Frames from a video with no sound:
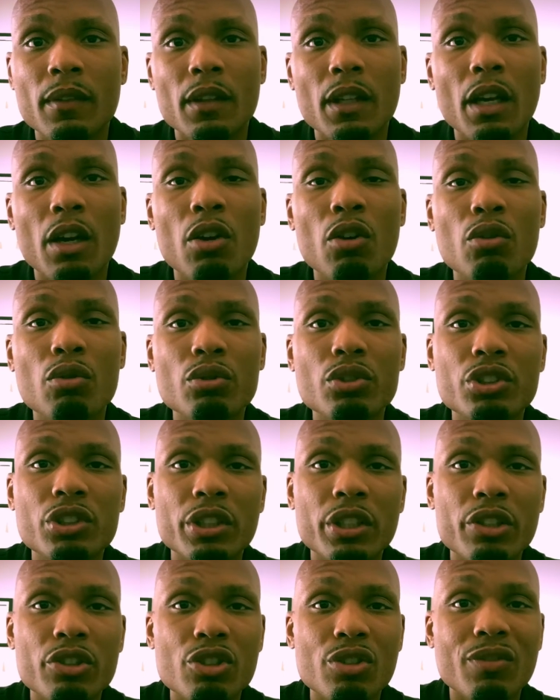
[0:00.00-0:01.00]
that owns
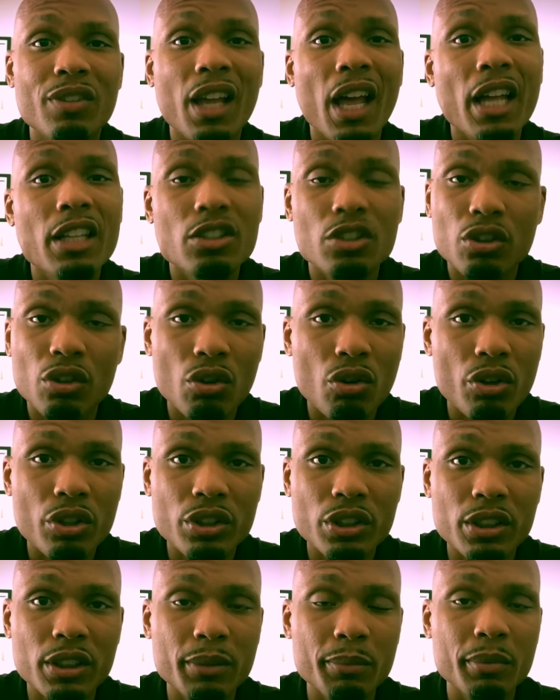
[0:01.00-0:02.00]
shares of lots of
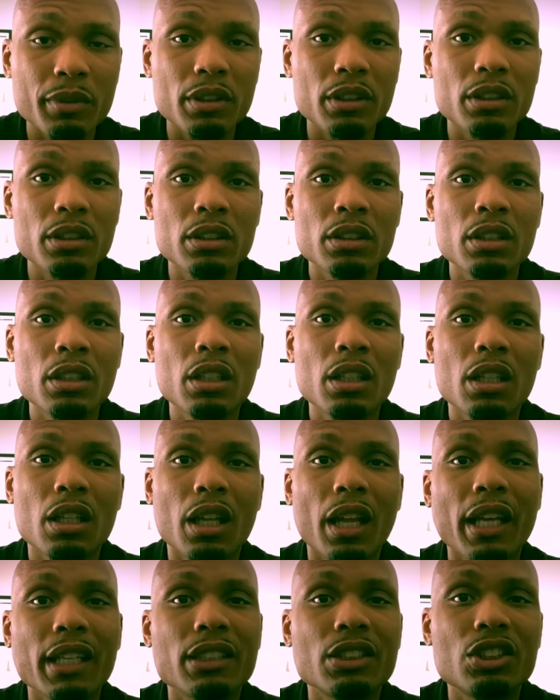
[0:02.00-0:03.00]
large companies
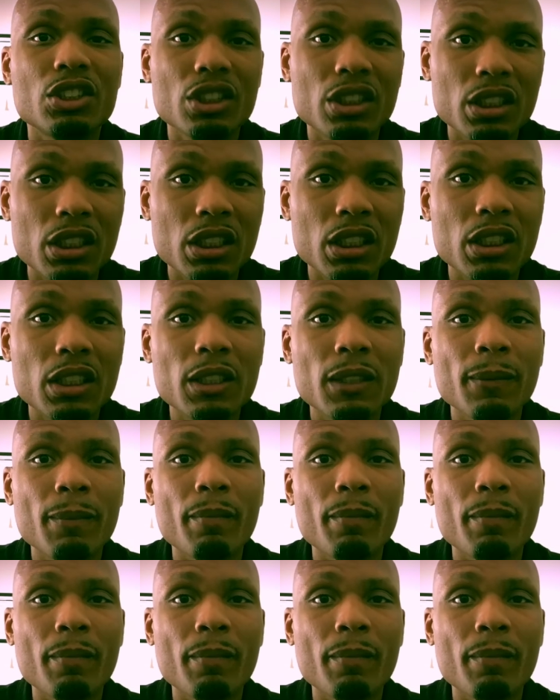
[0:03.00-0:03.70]
like GE,